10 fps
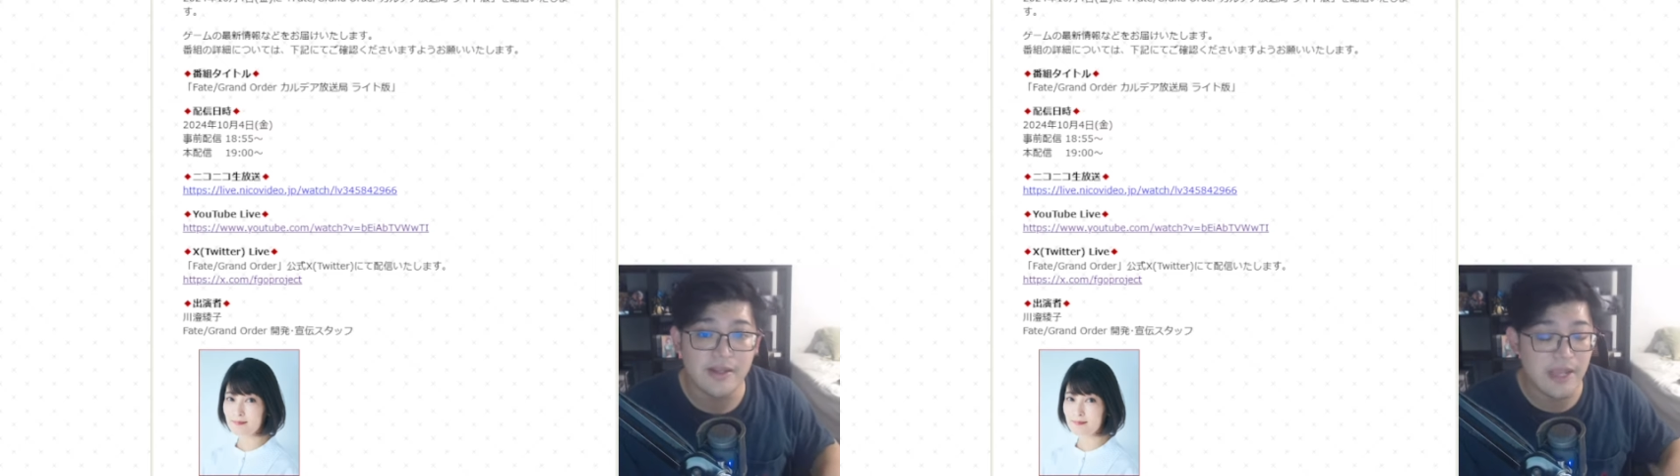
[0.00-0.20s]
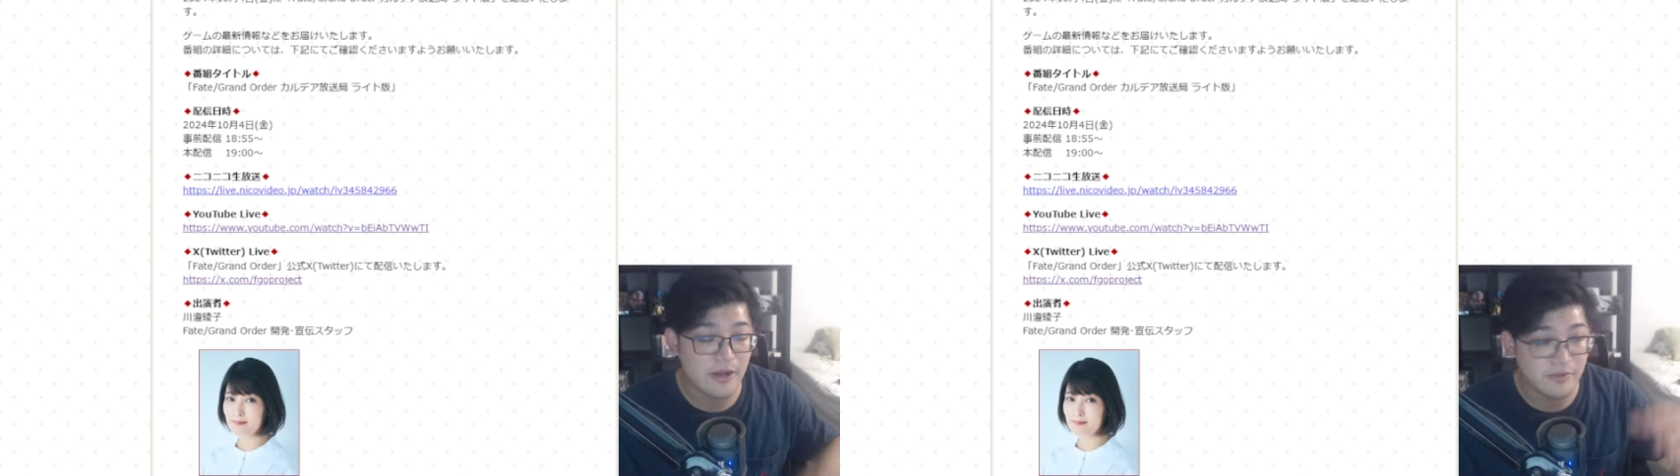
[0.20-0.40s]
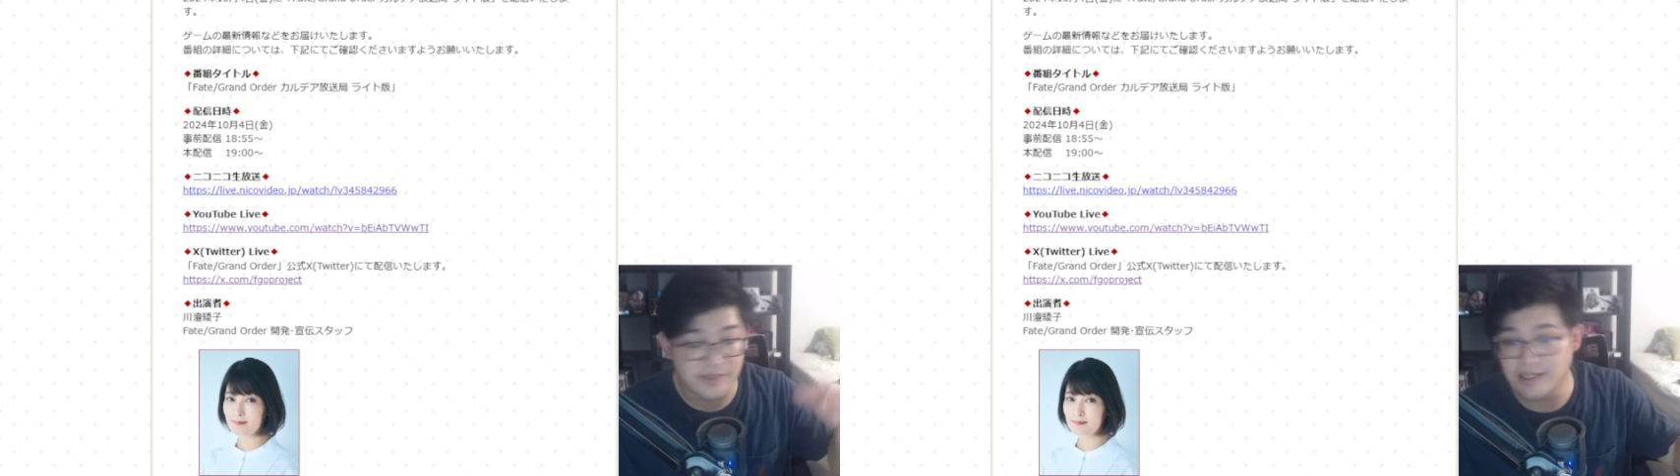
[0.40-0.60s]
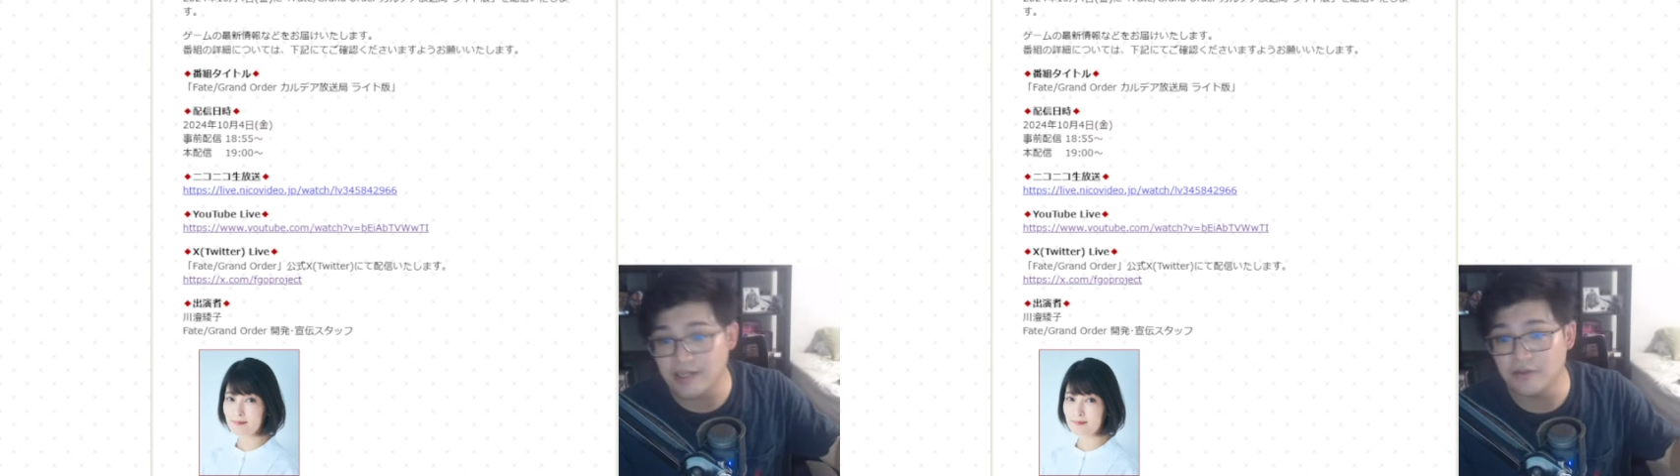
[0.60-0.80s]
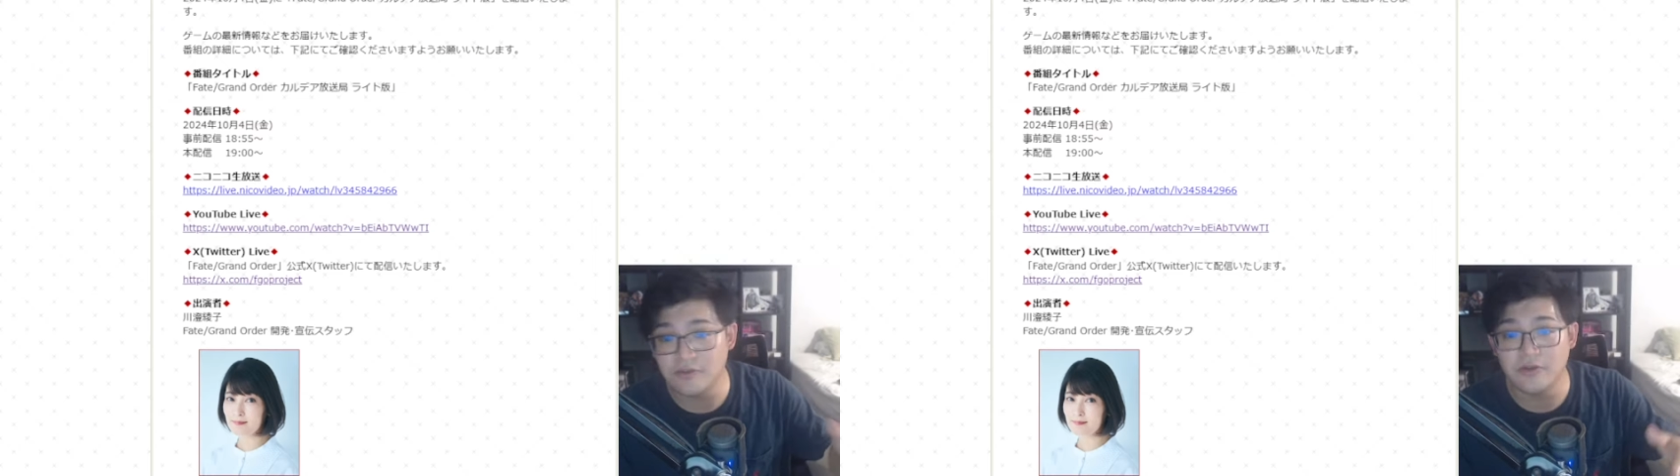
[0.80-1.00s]
Now,
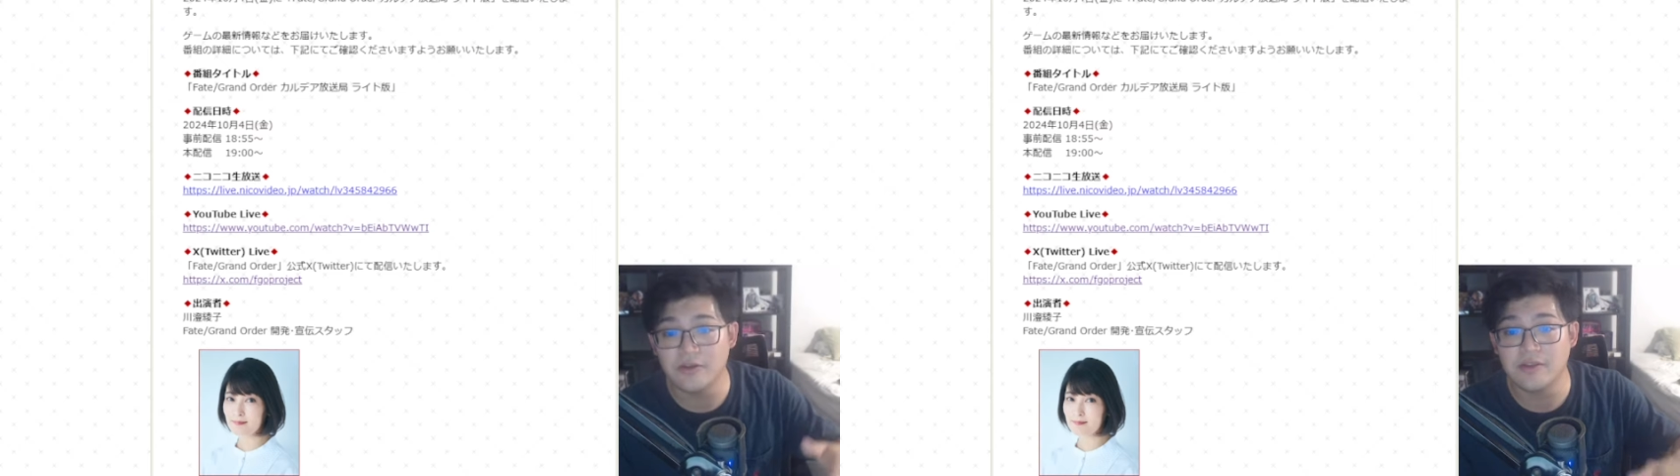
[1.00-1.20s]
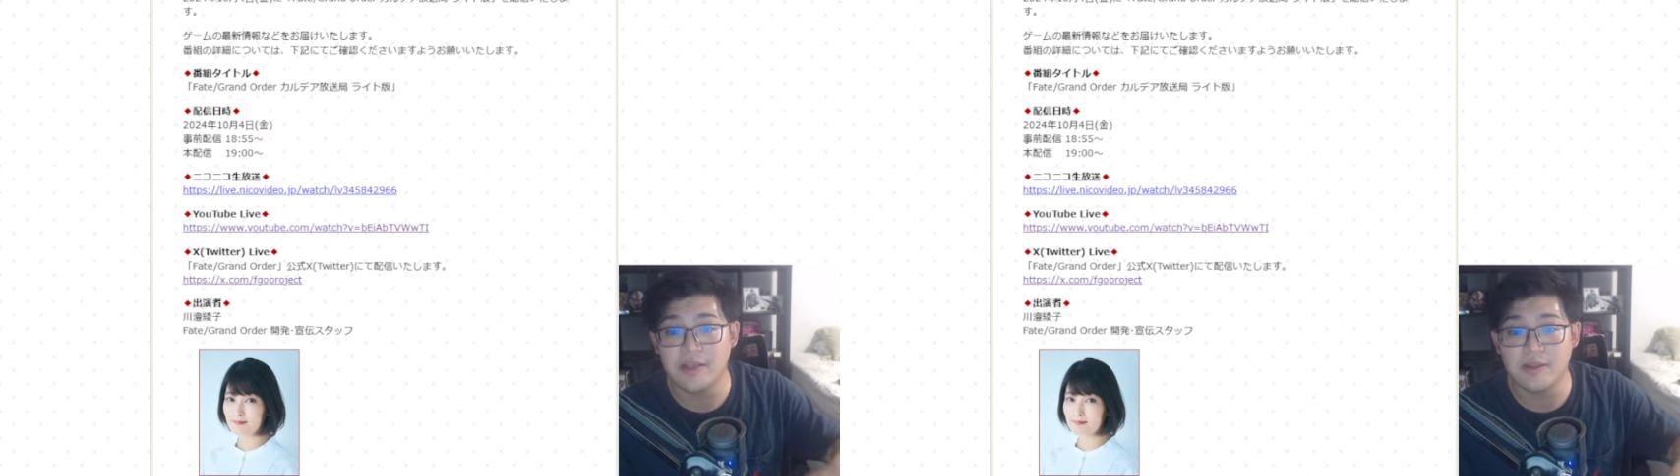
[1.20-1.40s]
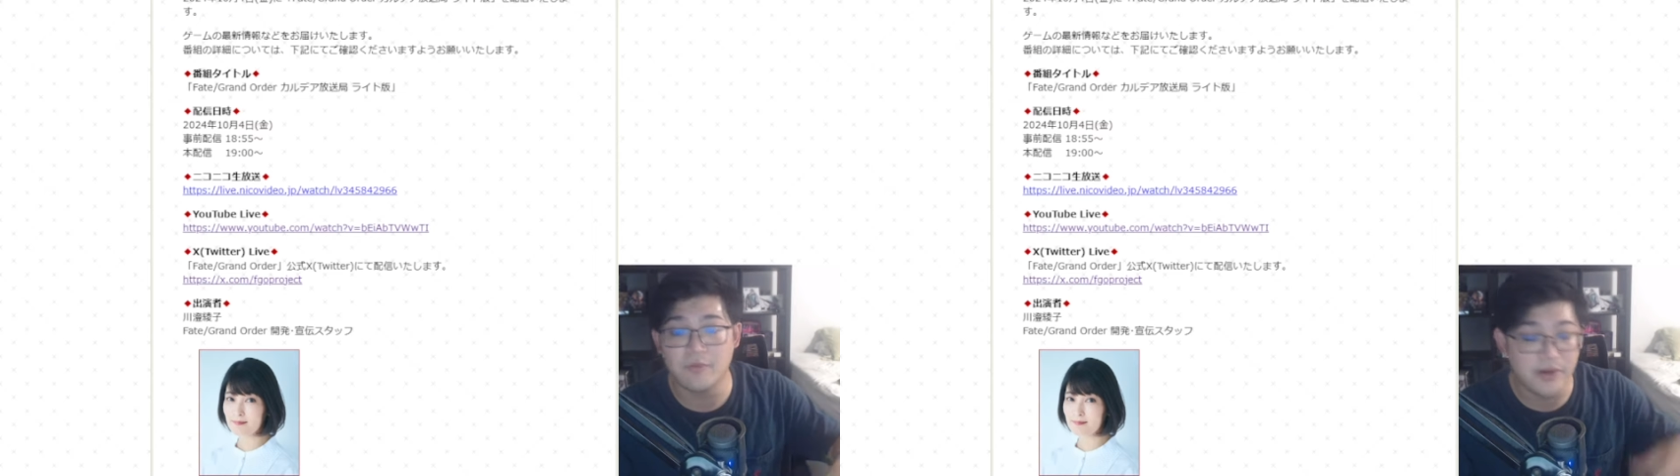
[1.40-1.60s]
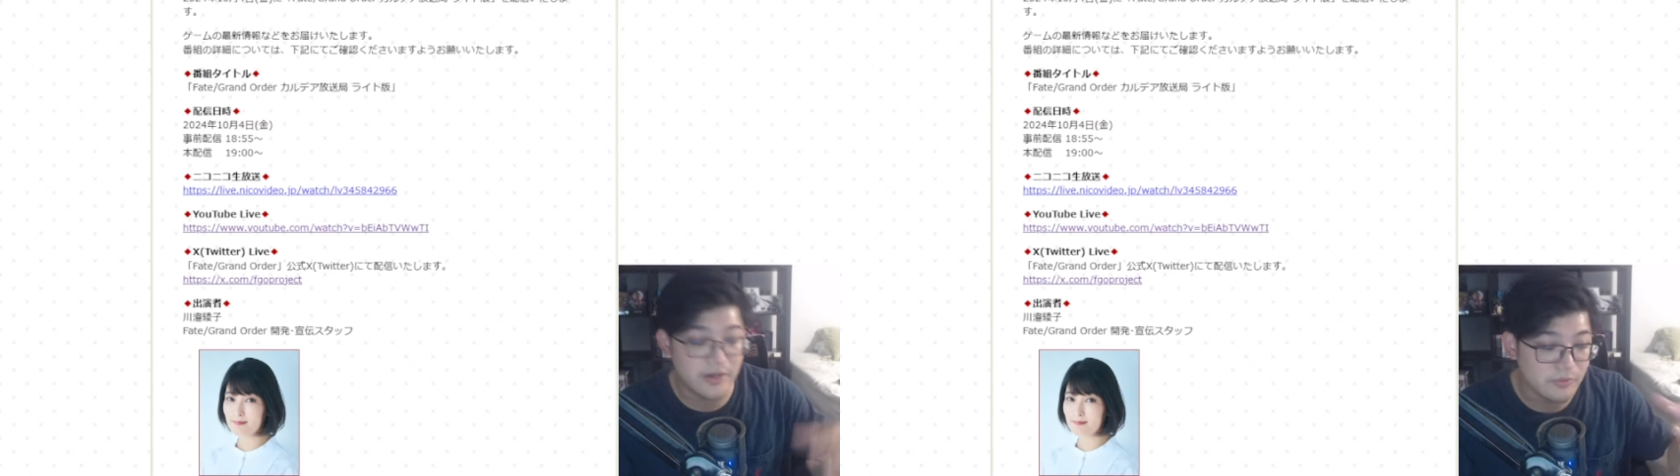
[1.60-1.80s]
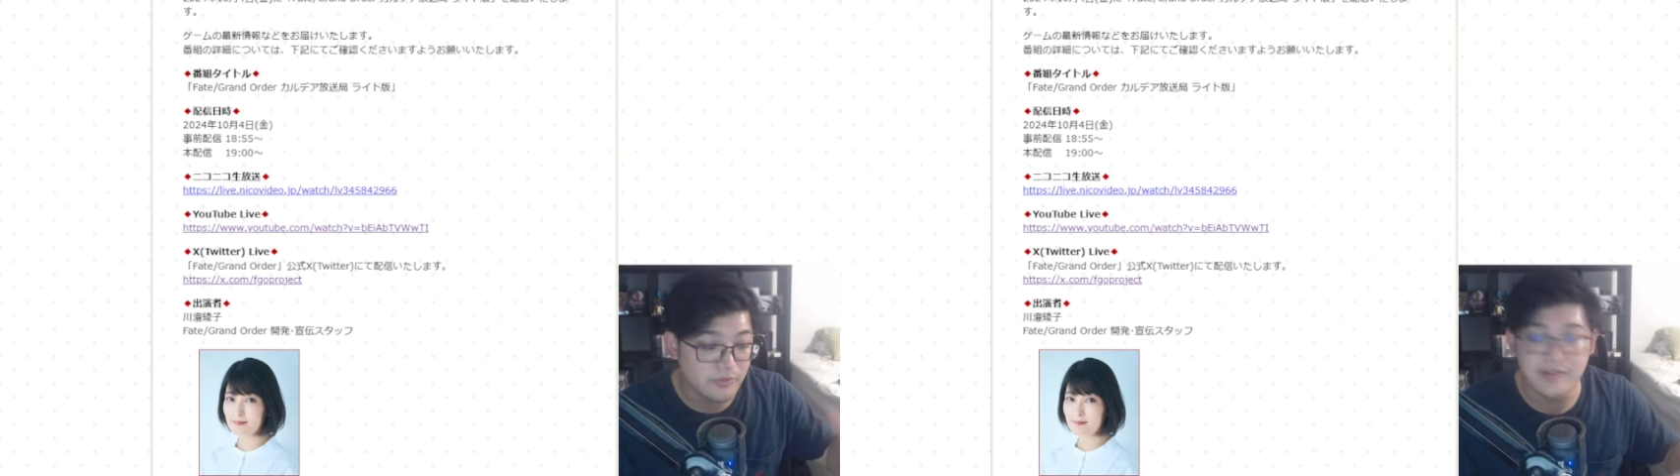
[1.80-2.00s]
Lasengle noted that they
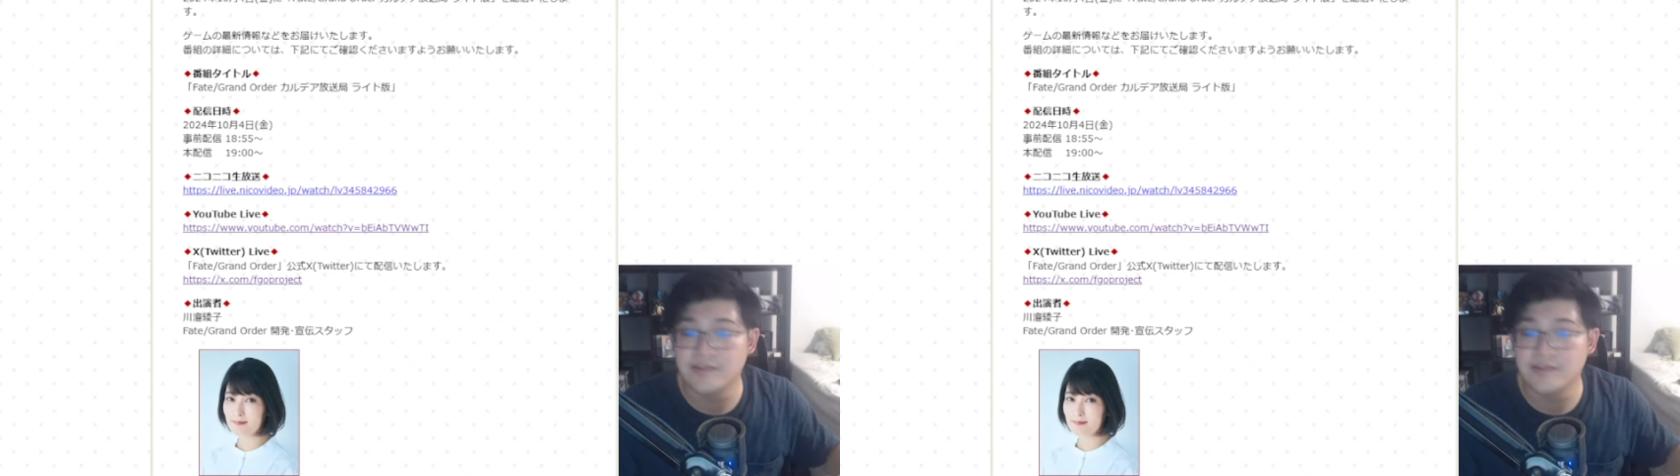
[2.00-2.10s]
wanted to release